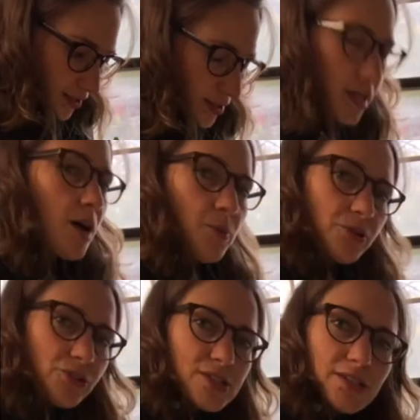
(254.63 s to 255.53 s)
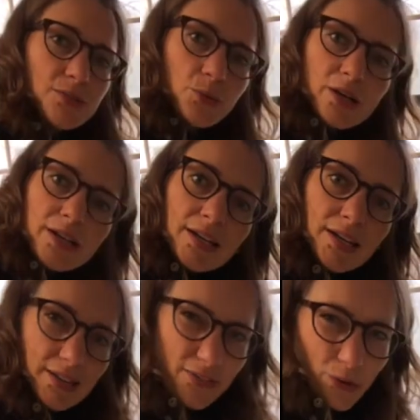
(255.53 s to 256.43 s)
a couple of reasons. One,
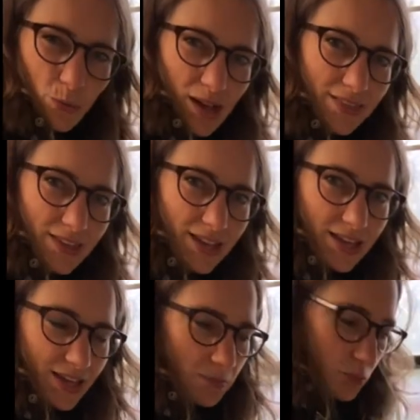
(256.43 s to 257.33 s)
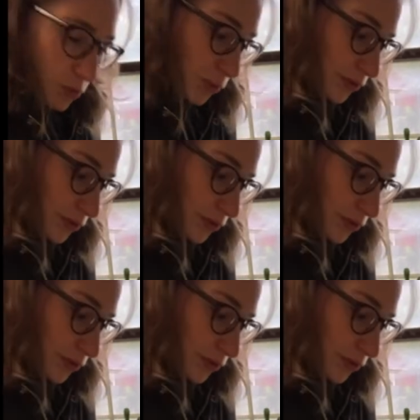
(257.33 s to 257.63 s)
if they're wet, they can mold